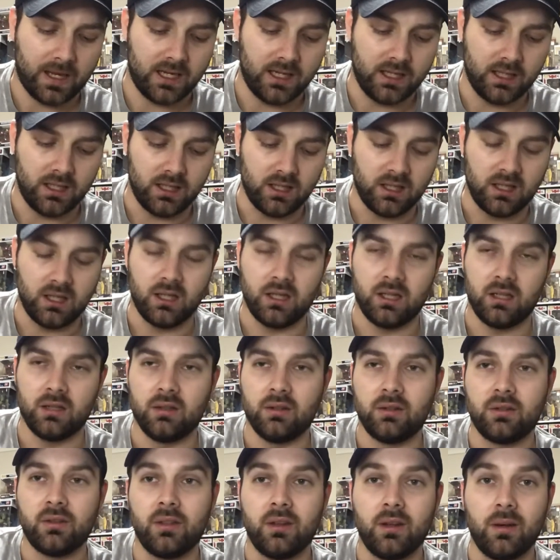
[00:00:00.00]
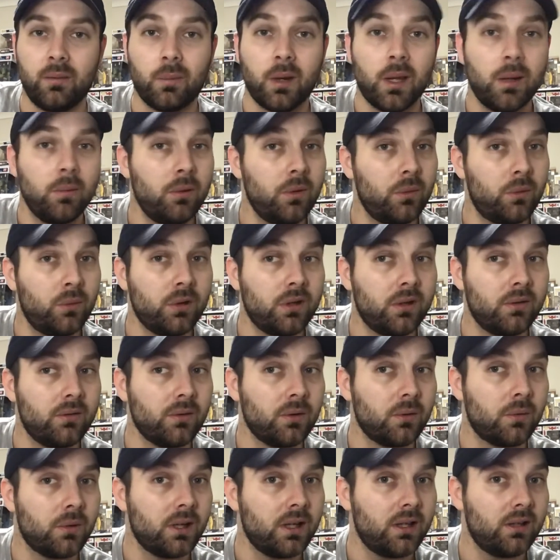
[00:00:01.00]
and then maybe we'll give it away